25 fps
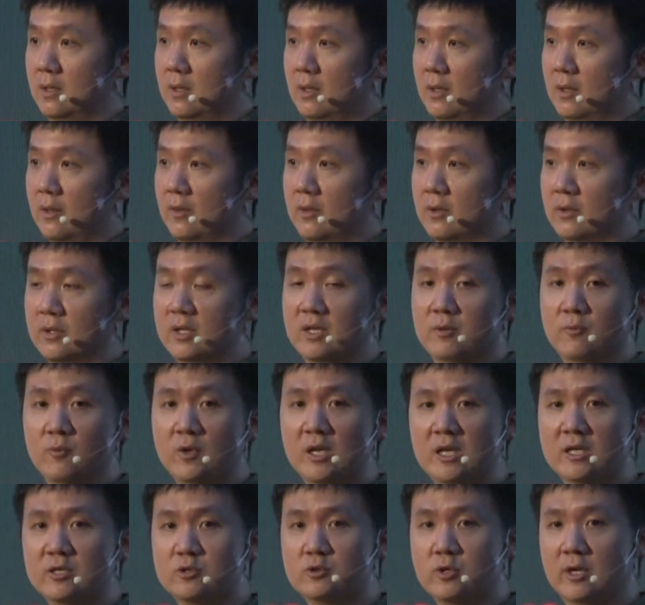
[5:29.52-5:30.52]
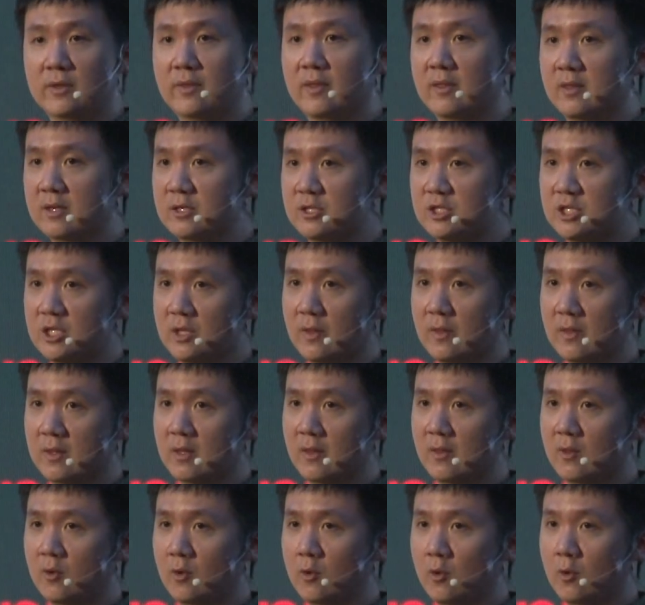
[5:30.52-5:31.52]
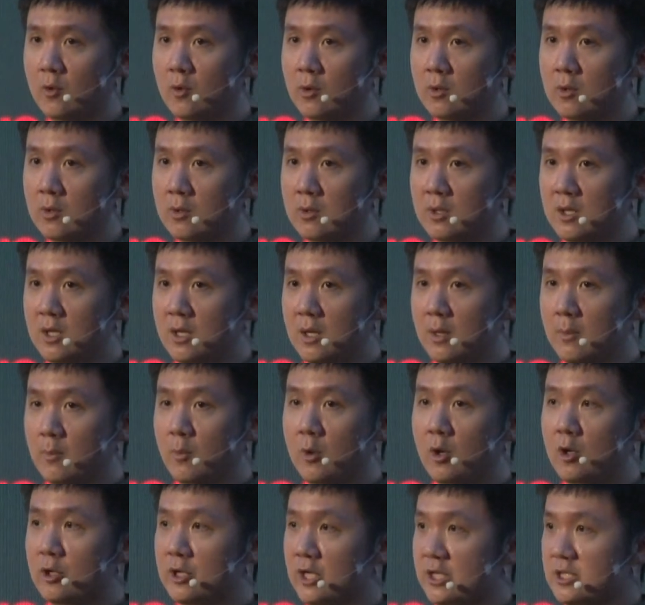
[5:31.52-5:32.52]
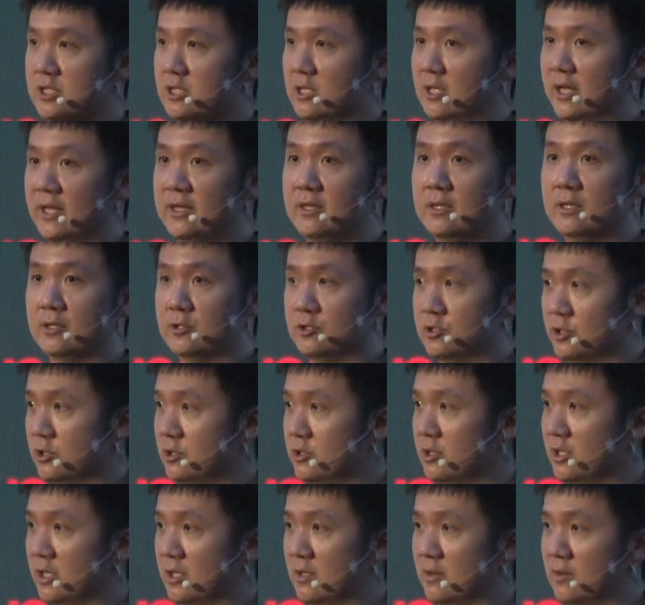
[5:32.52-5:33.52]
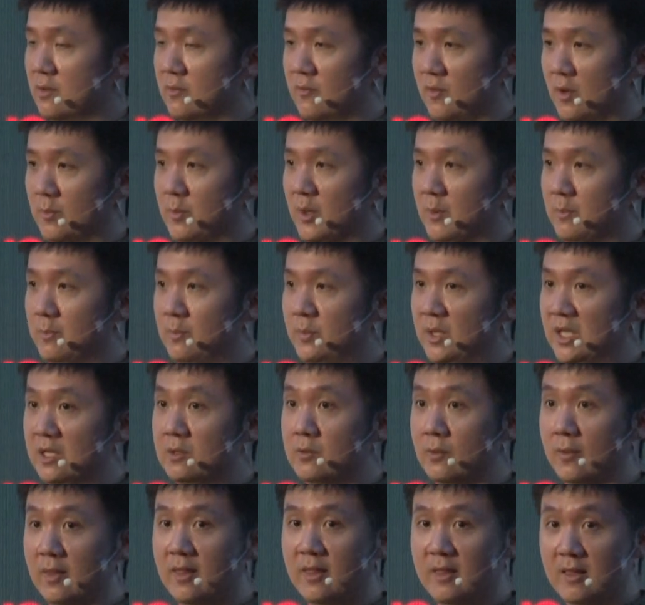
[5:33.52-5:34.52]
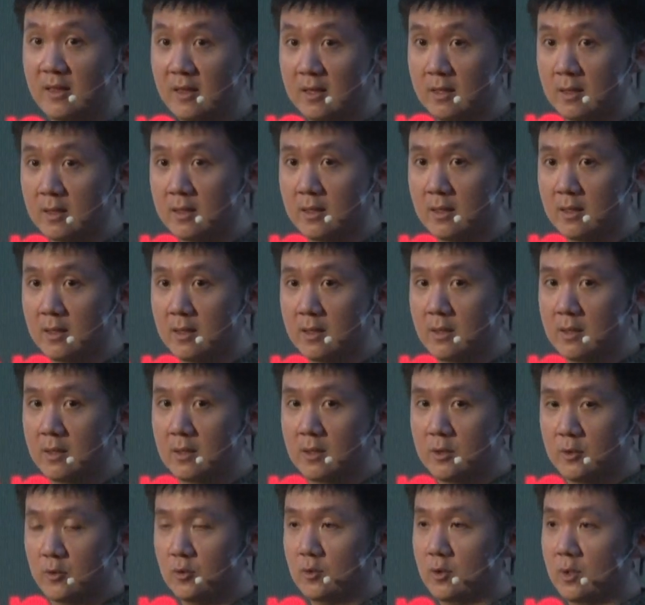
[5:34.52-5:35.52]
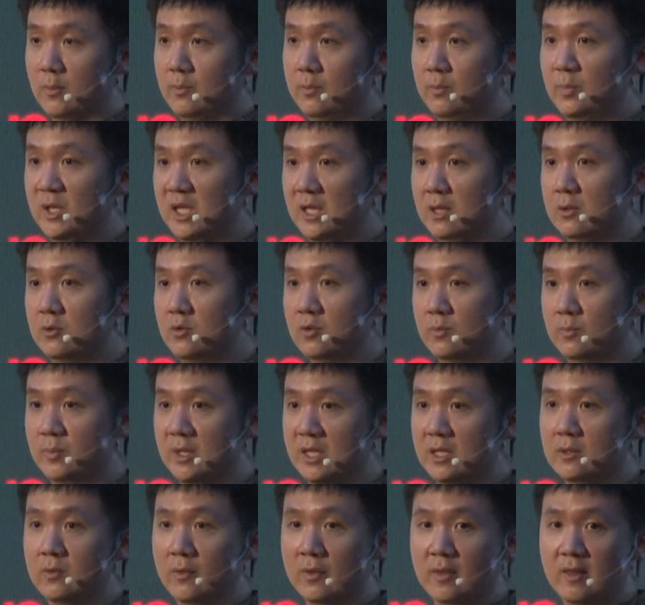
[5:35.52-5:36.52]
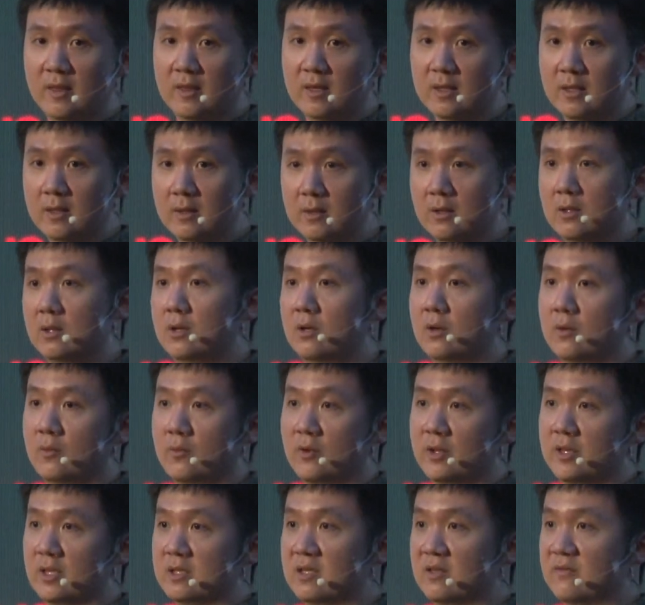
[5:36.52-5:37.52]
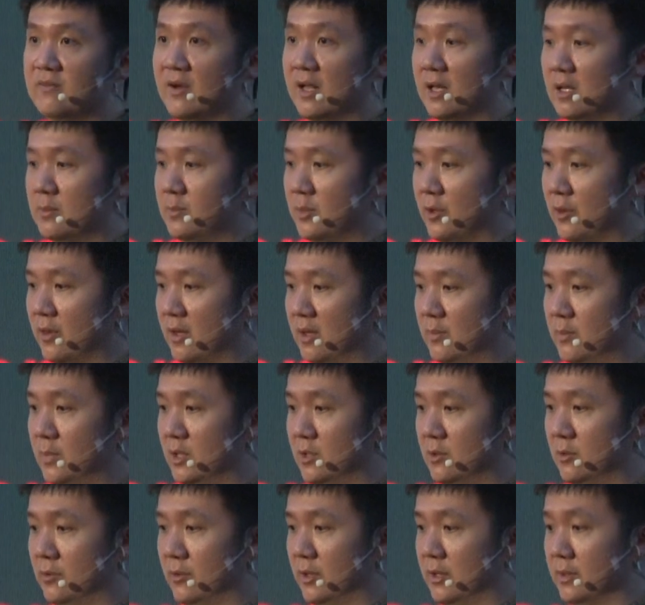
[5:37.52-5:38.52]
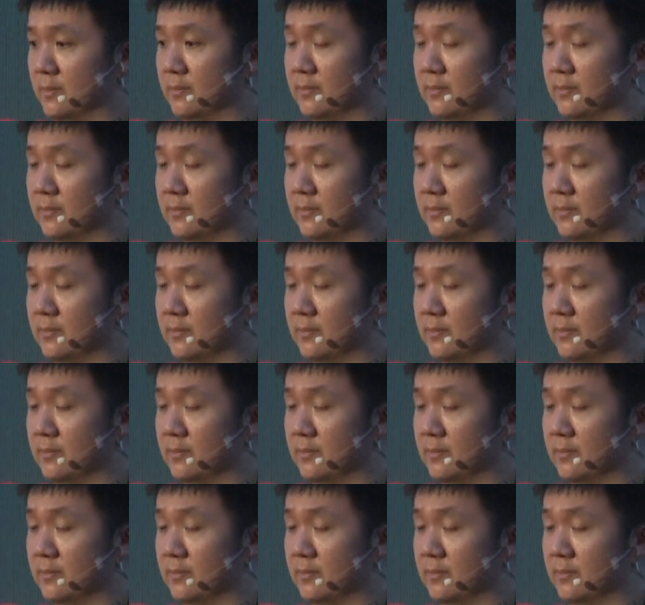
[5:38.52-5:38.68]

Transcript: So it really transitions this whole mortgage lending journey from a B2C to a B2B2C with the developers in between.